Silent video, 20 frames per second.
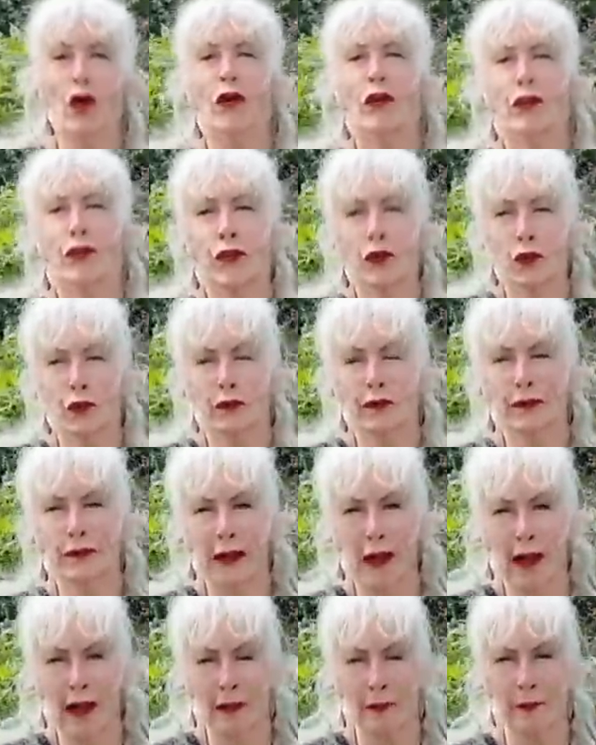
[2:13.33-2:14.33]
those
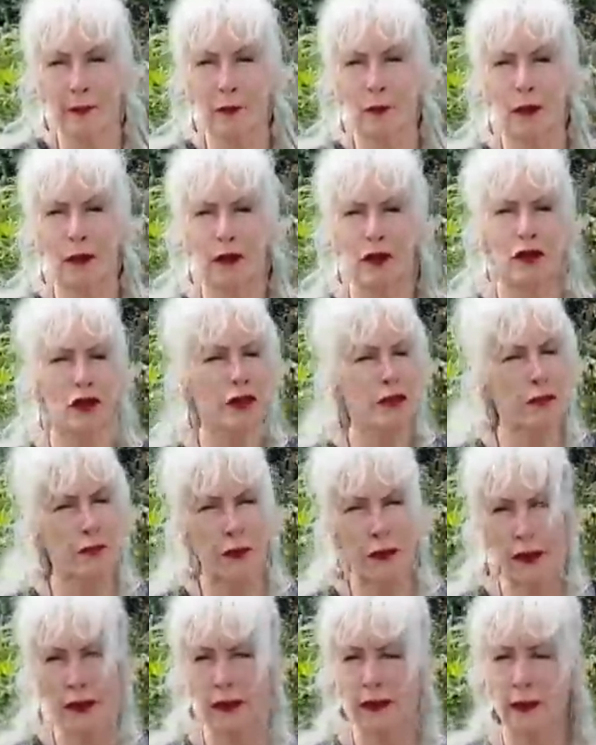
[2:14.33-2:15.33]
times when you're just
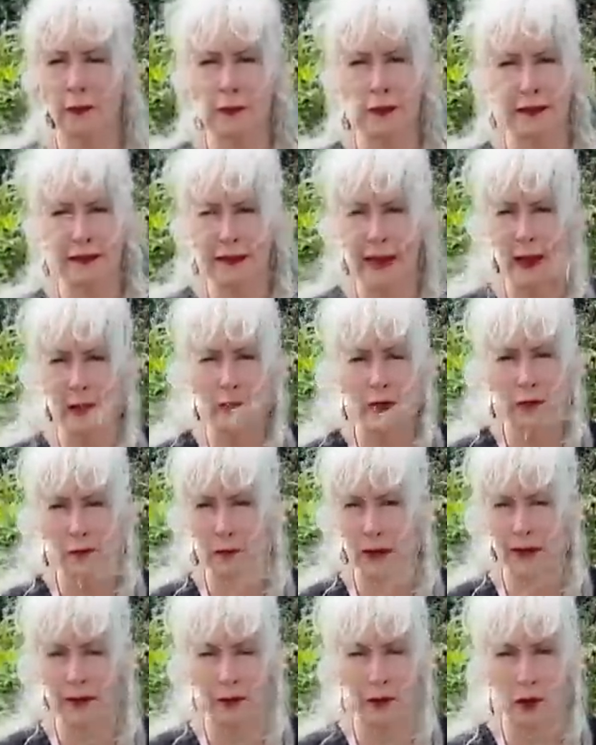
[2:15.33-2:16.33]
feeling a little bit down and
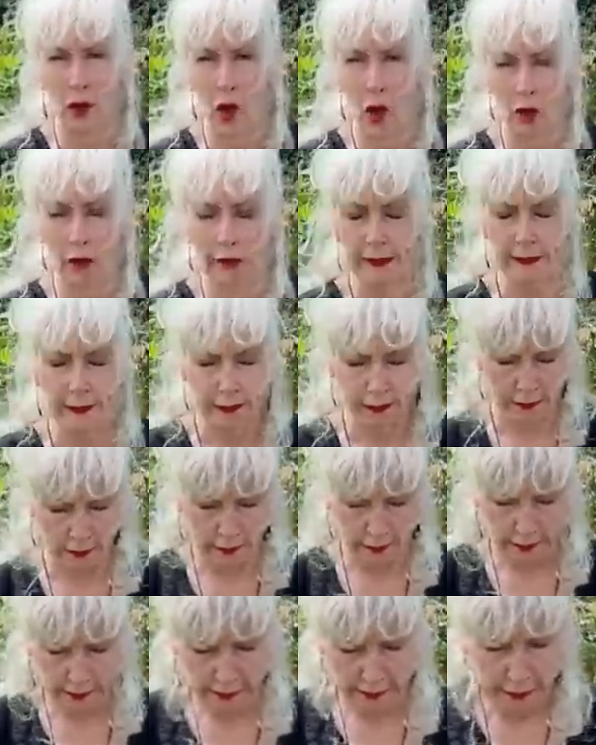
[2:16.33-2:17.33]
melancholic.
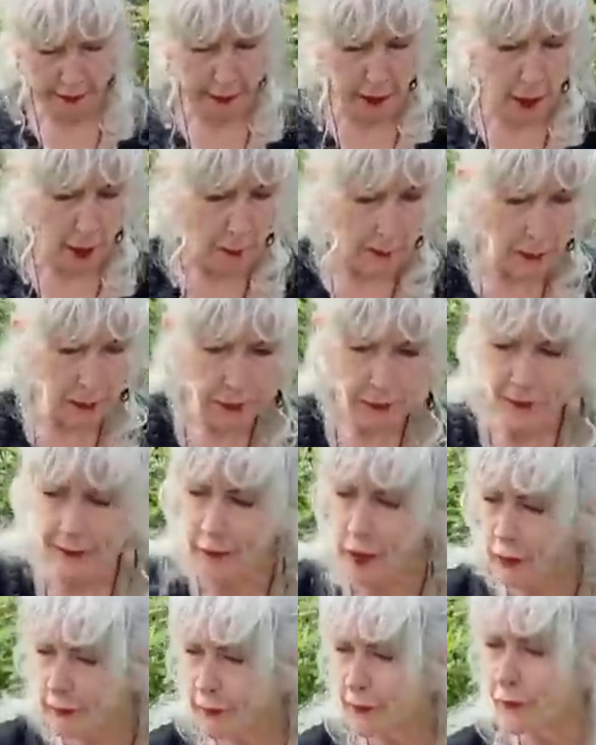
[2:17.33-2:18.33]
But there's
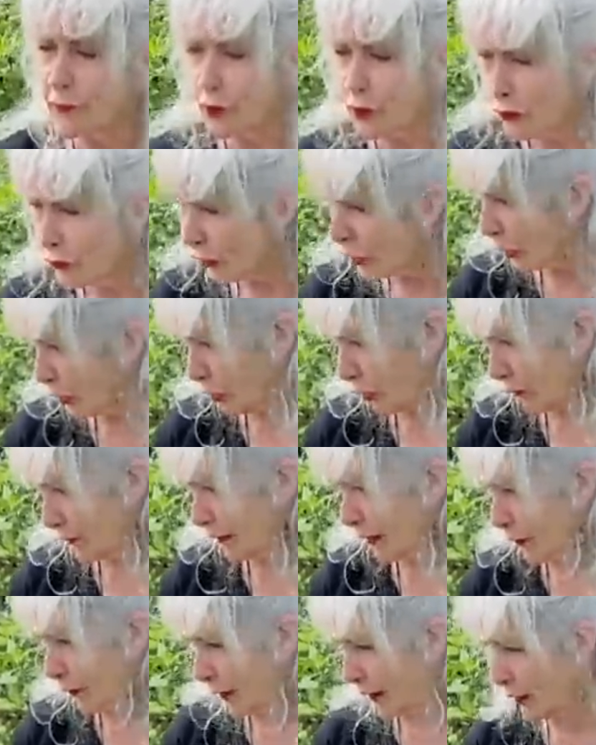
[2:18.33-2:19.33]
lots of other herbs
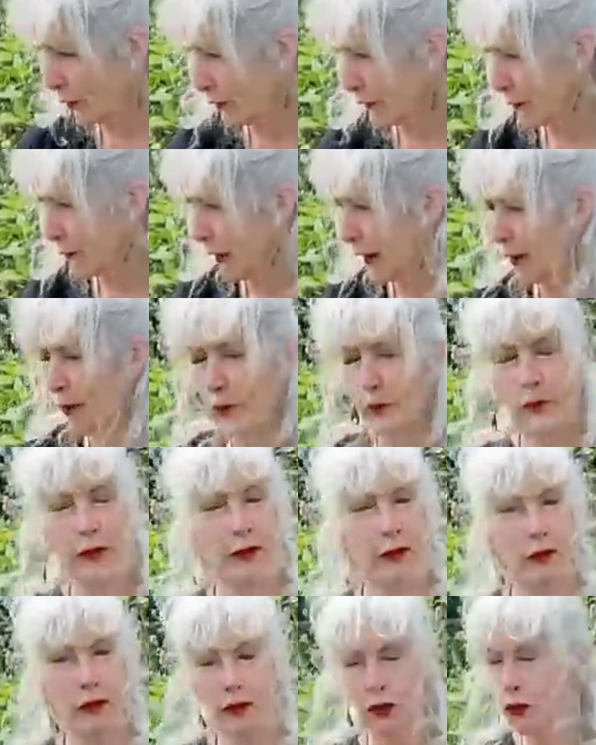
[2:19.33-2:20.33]
out here as well that we
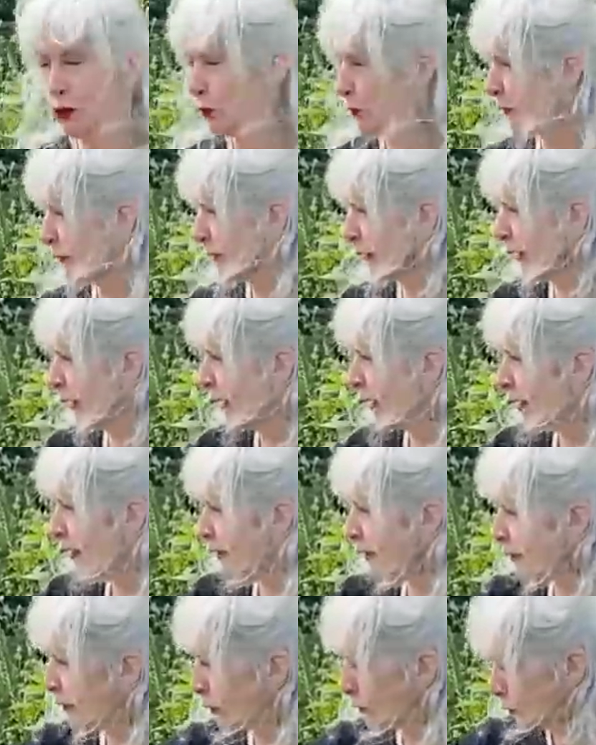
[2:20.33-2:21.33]
can use.
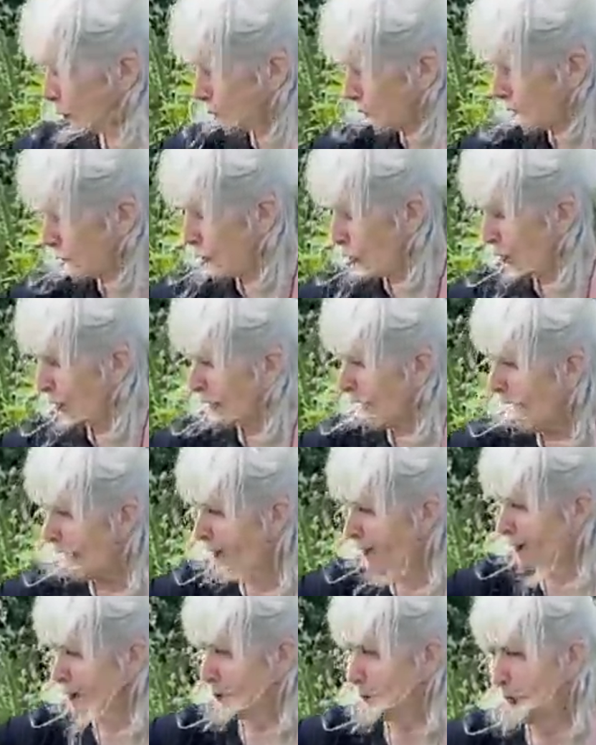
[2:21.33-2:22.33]
So we've got
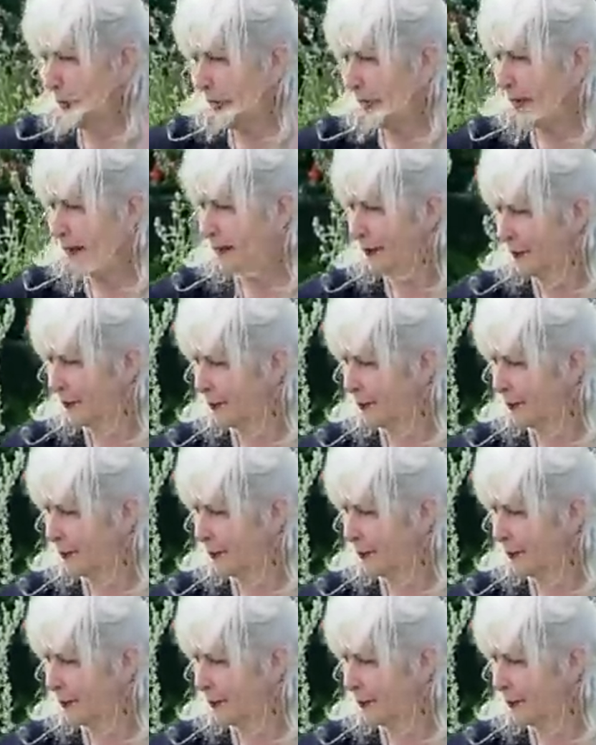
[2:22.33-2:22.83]
catnip here.